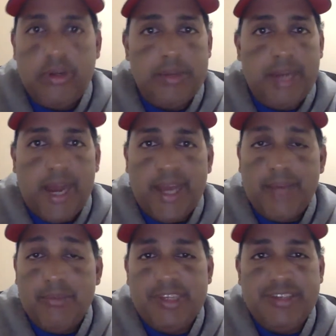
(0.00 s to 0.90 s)
I mean,
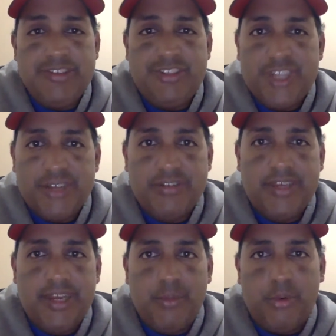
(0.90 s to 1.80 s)
IMC is just
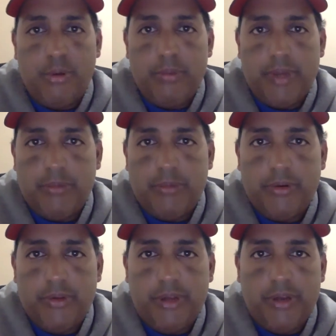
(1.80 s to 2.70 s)
getting warmed up. So,
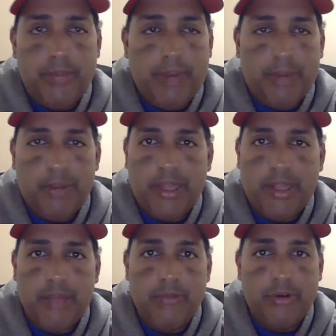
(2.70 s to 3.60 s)
you know, Impact Mailing
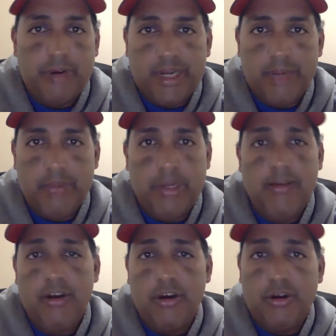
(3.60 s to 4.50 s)
Club's a great company,
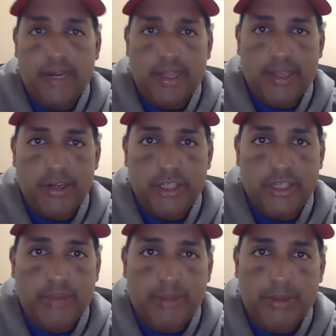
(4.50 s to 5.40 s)
great
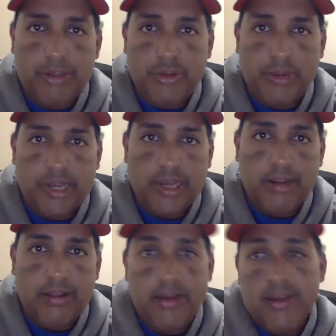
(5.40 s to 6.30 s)
leadership. I'm enjoying it a
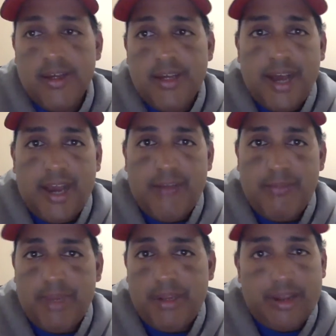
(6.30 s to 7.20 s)
lot. I've
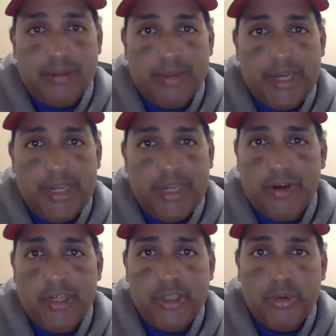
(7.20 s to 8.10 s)
made a lot of money in a
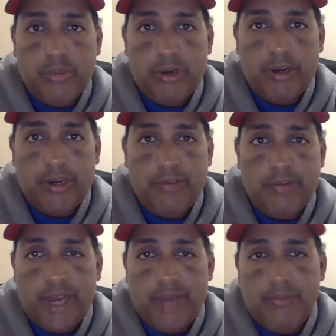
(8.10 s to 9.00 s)
very short period of
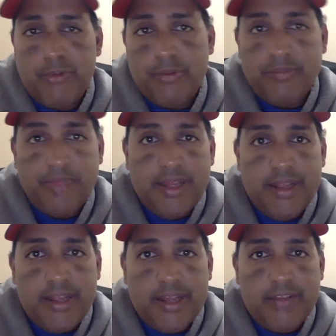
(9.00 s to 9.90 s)
time. So,
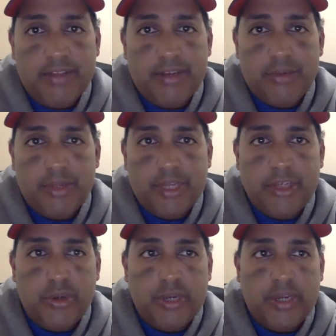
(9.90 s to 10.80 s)
like I said, I'm really
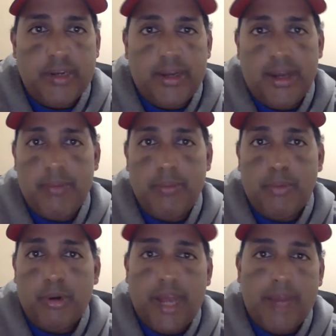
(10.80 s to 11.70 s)
enjoying it. I'd be
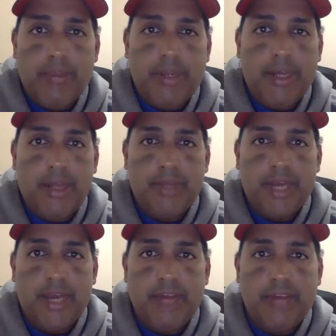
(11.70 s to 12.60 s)
more than happy to help you
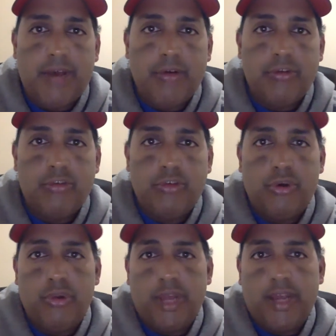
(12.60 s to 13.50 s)
guys out.
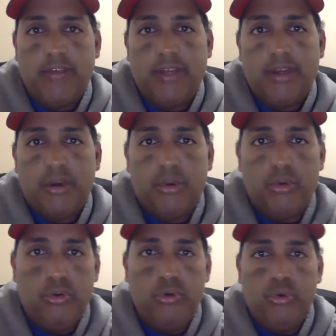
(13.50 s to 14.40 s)
So, like I said, go
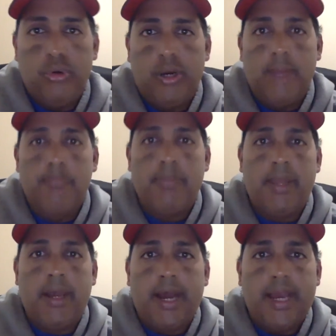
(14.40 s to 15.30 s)
to um,
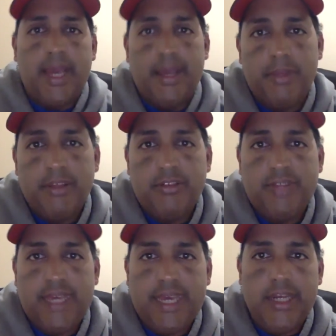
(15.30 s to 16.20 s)

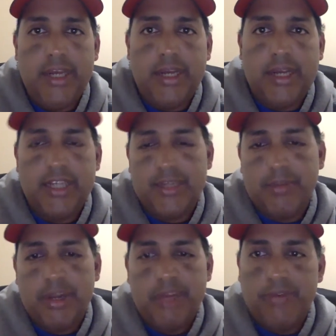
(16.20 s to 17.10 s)
imc.cash. I'm
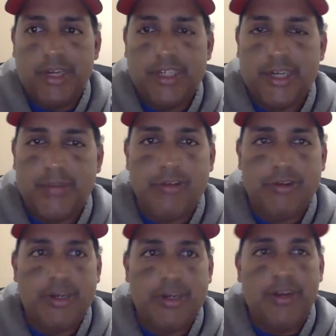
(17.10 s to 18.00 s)
not even going to share my screen.